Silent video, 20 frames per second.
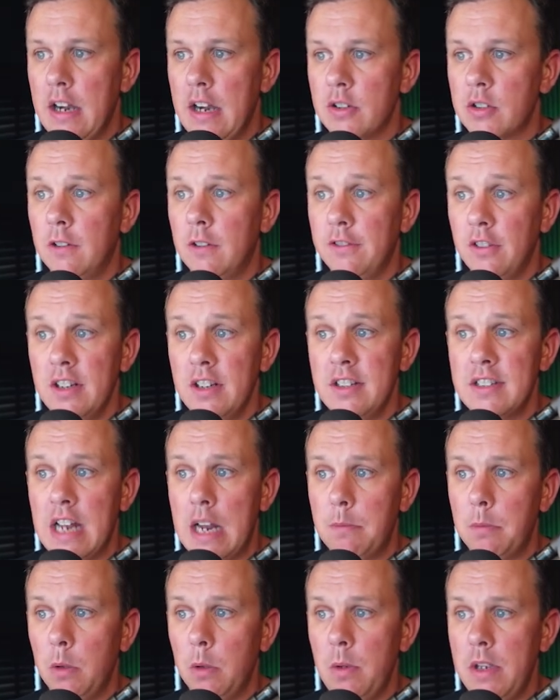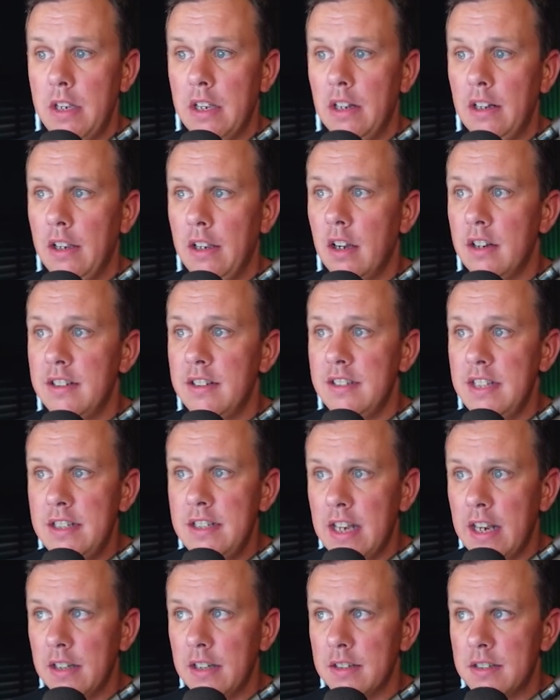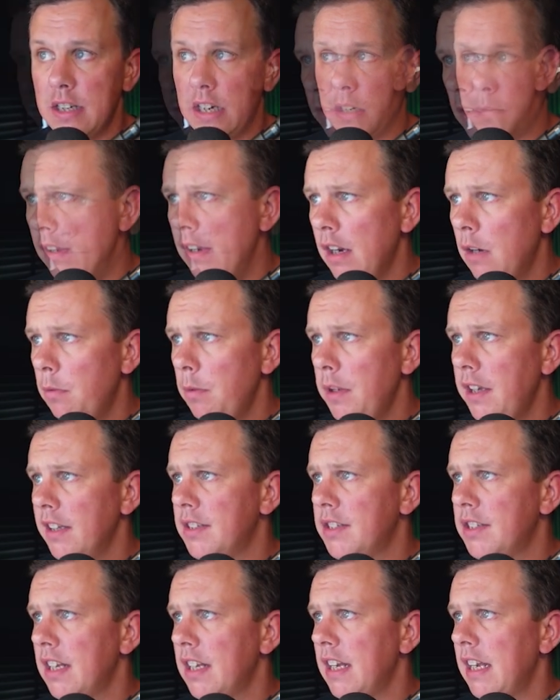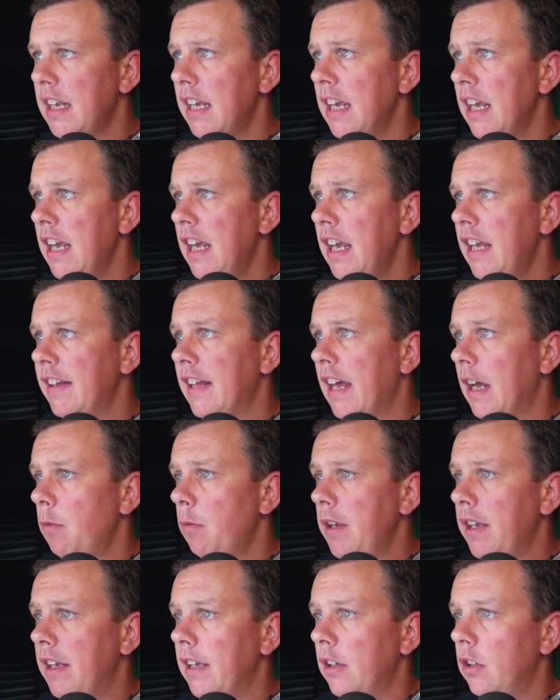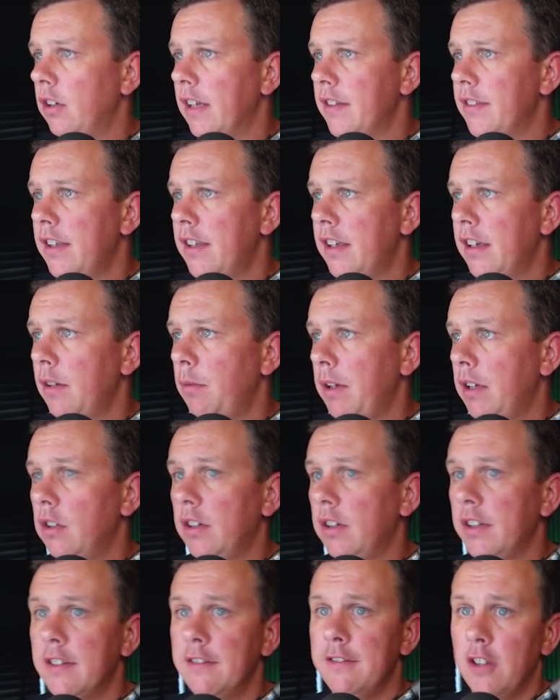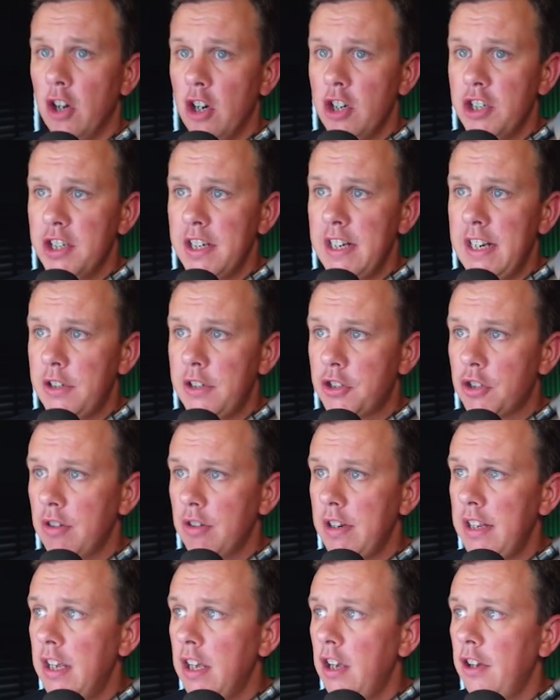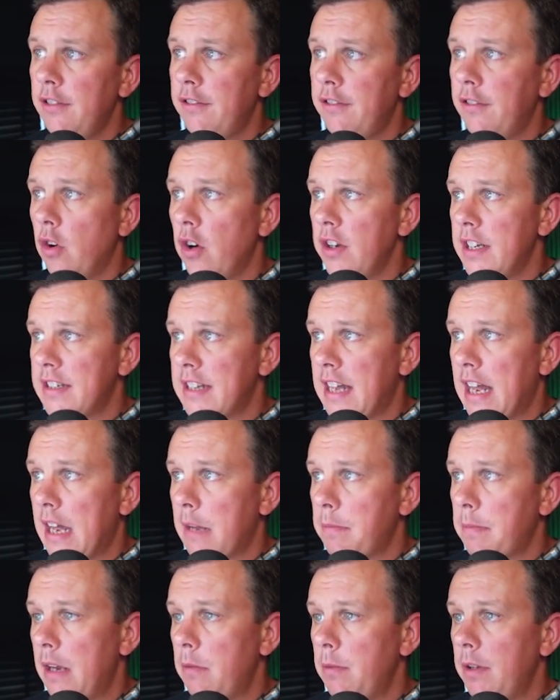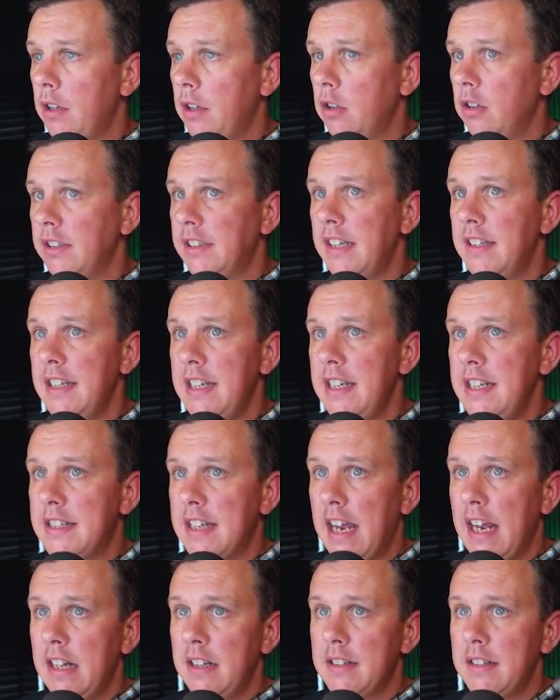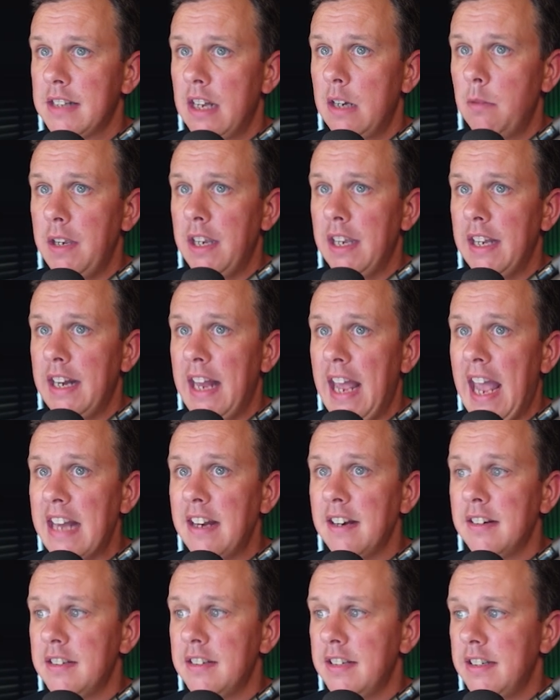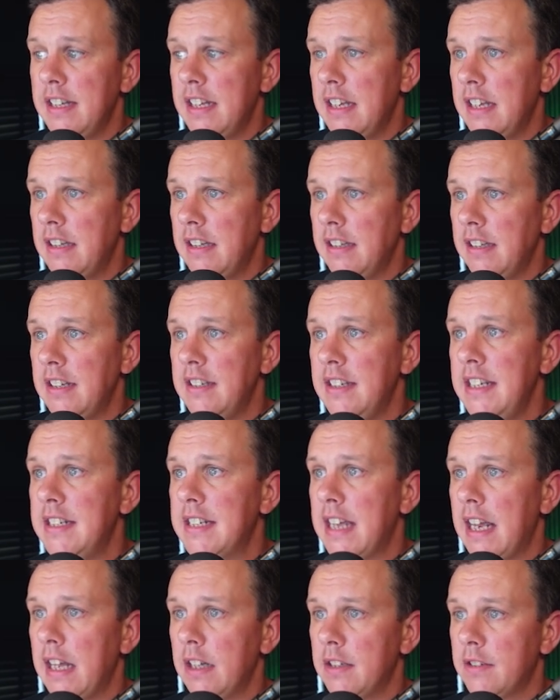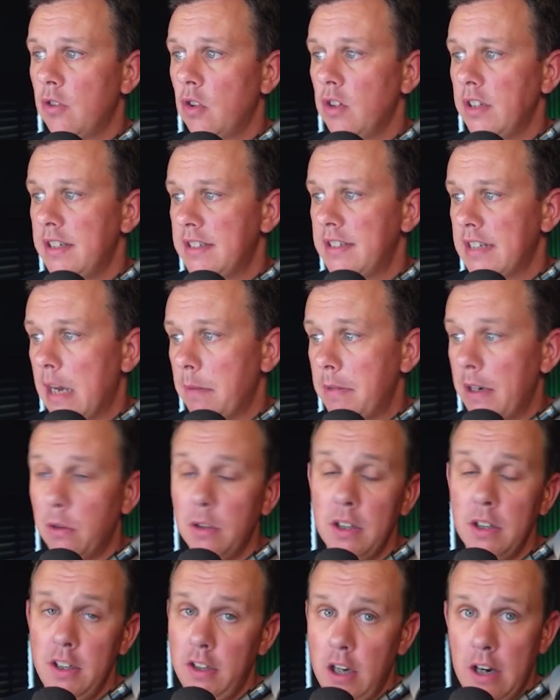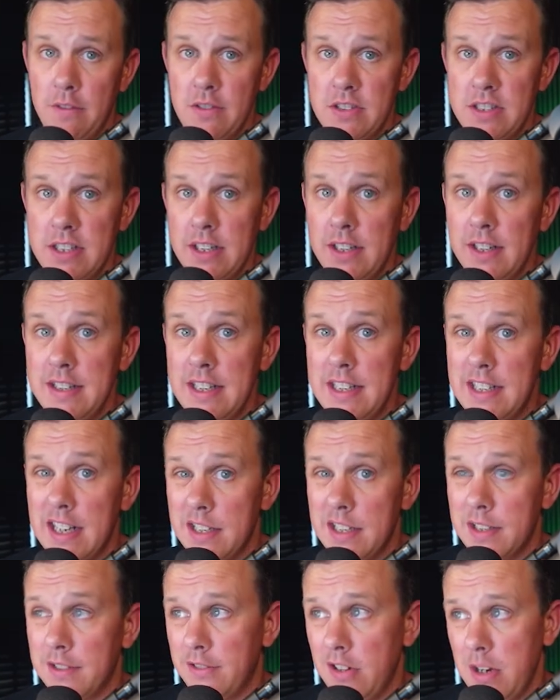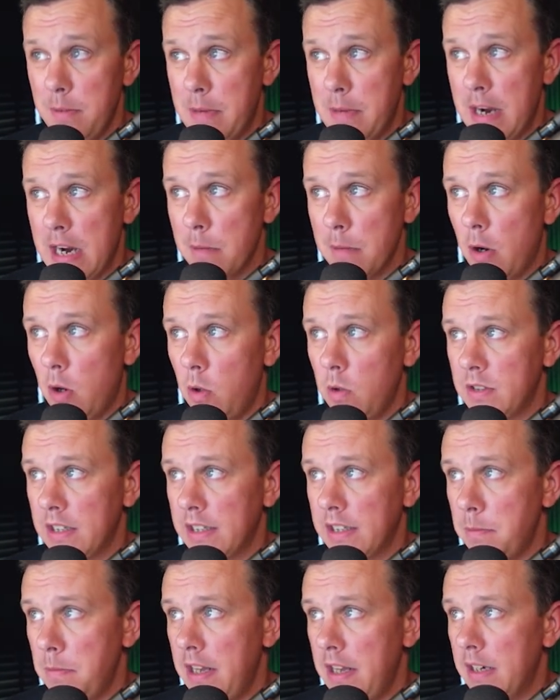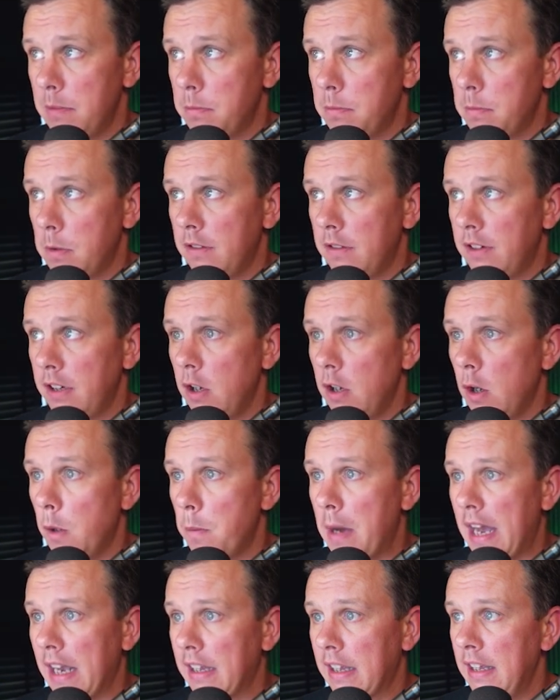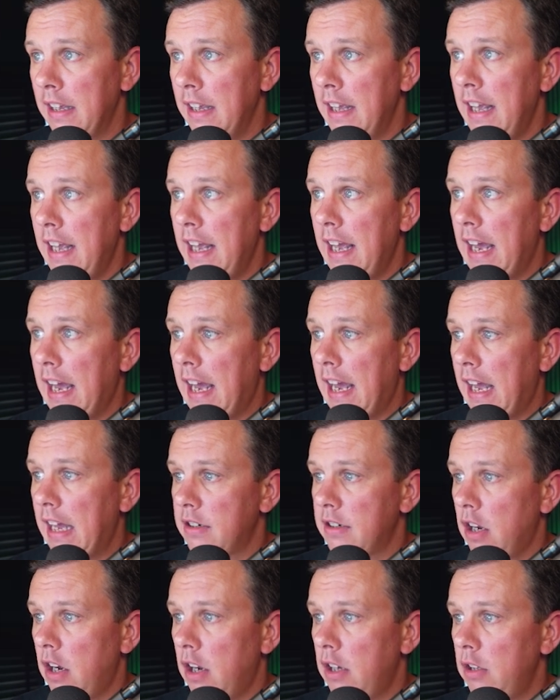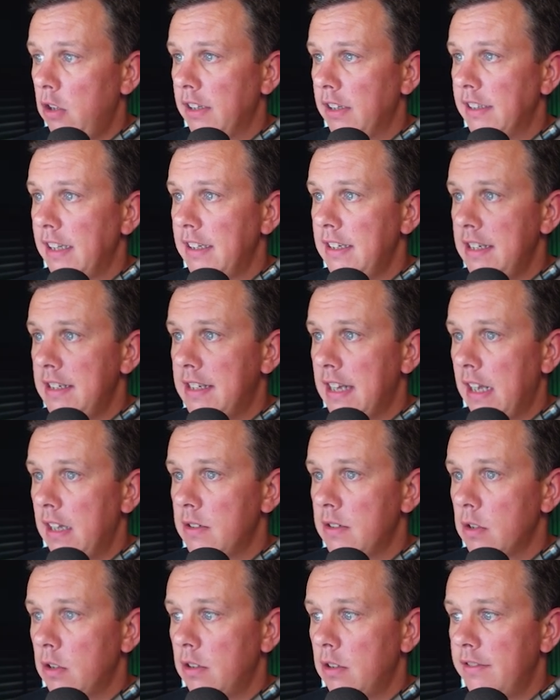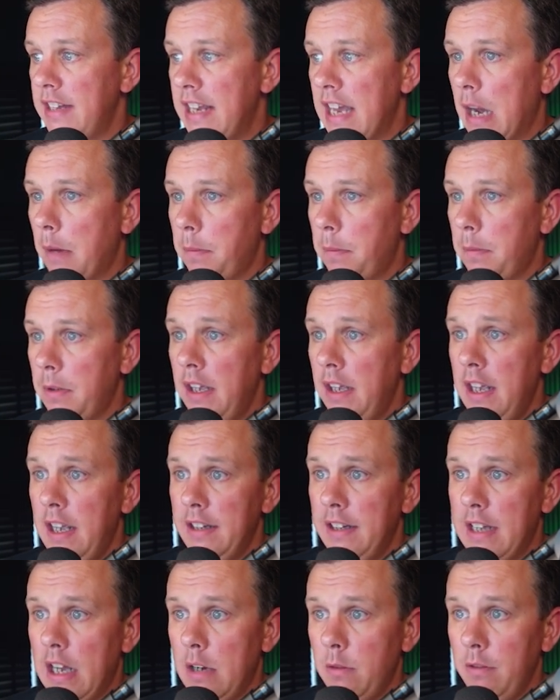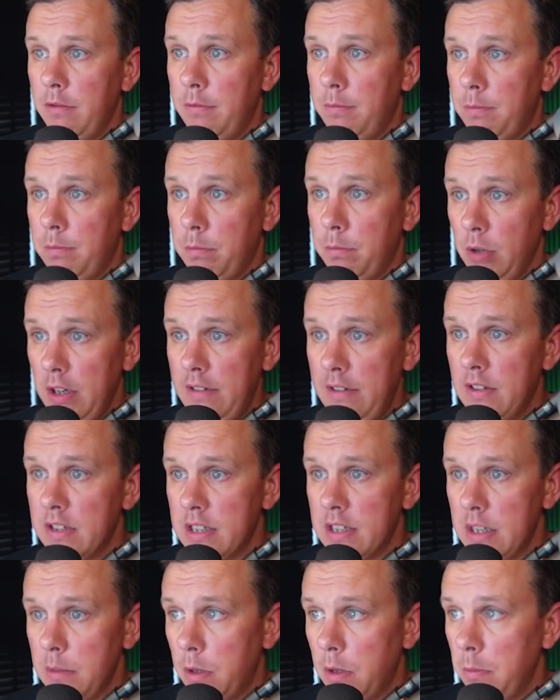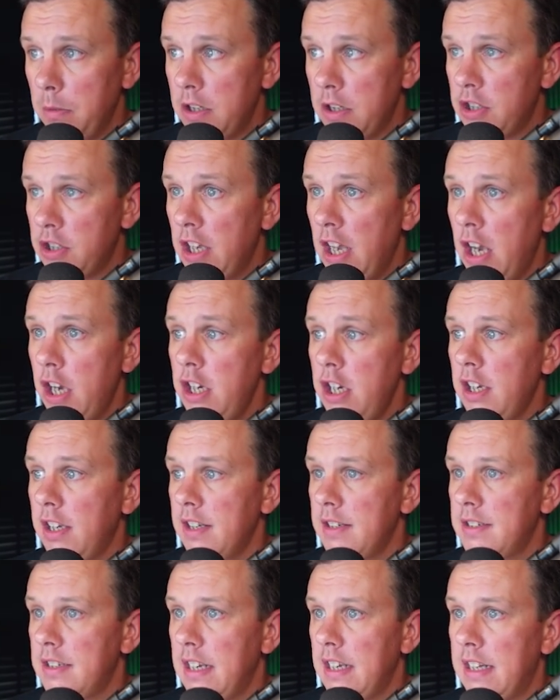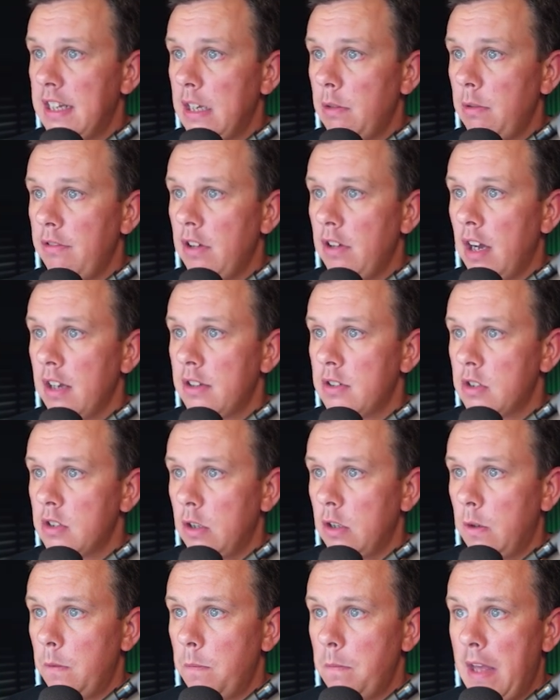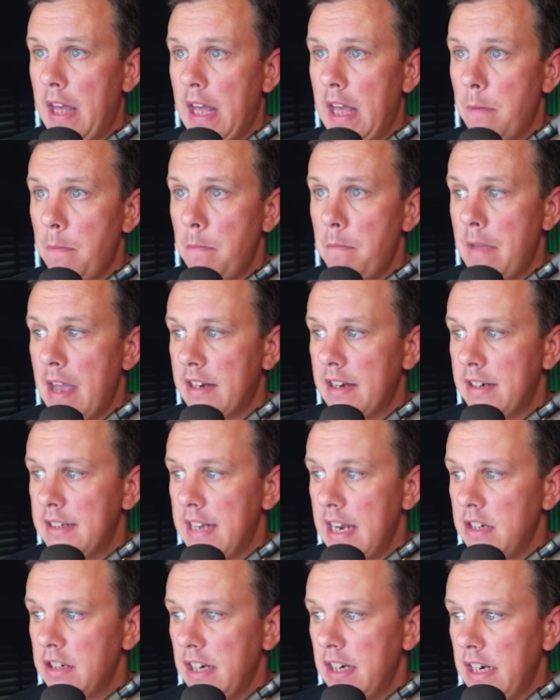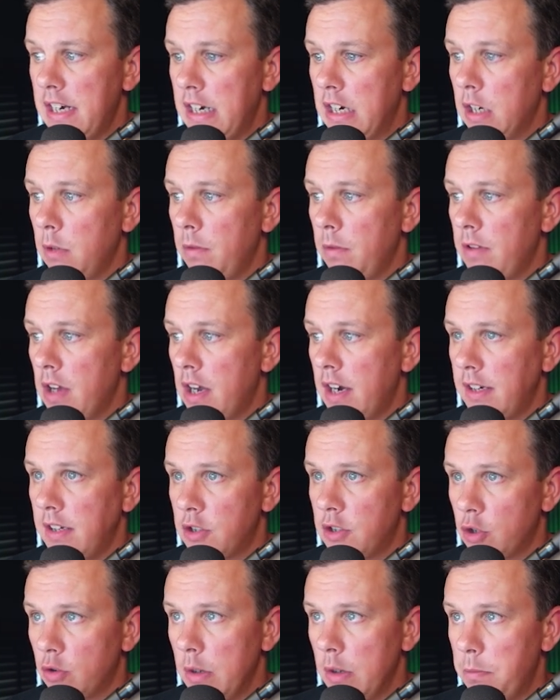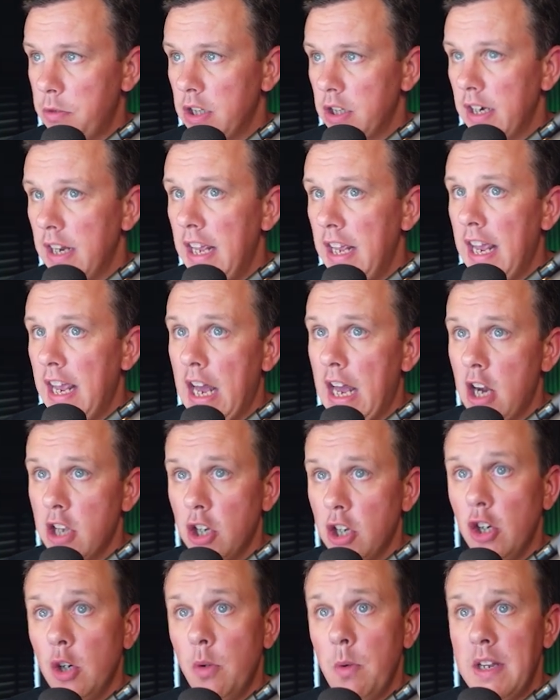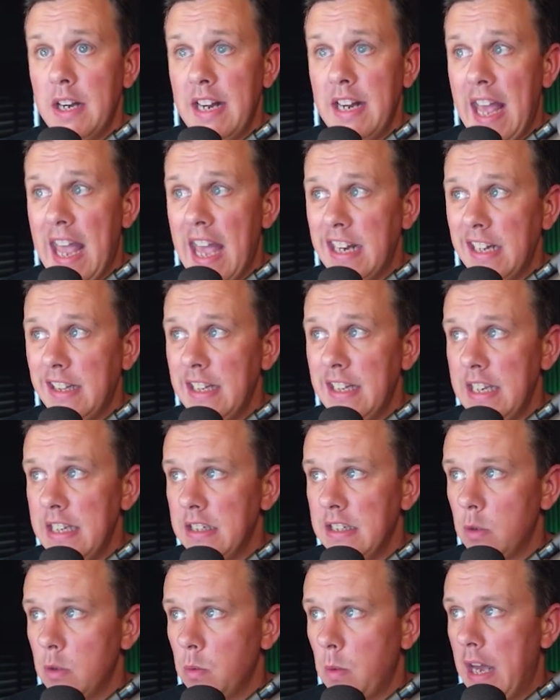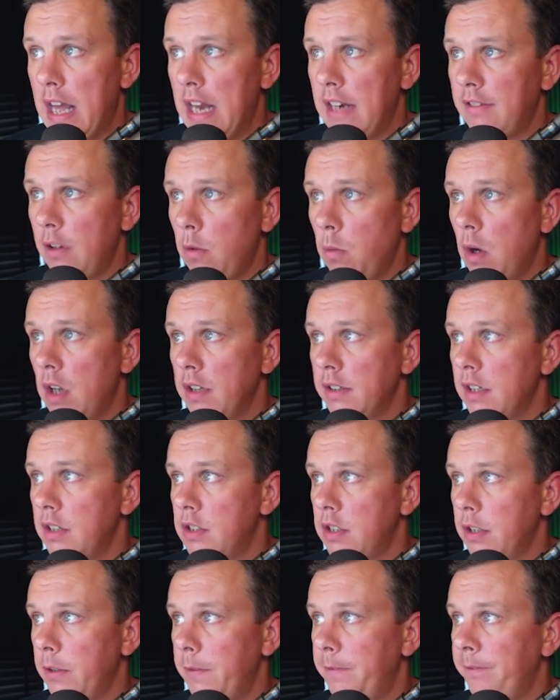So for example, we can click on details here and we can see that we can look at the we can look at the version history for this app and we can look at the details we can edit the, the details for this app. Now, obviously the details are very bare bones at the minute, but if I go back and I look at the details of the app that we've previously published, you can see that we've got some um, metadata here, we've got a description, and I could go in and edit these as well if I wanted to.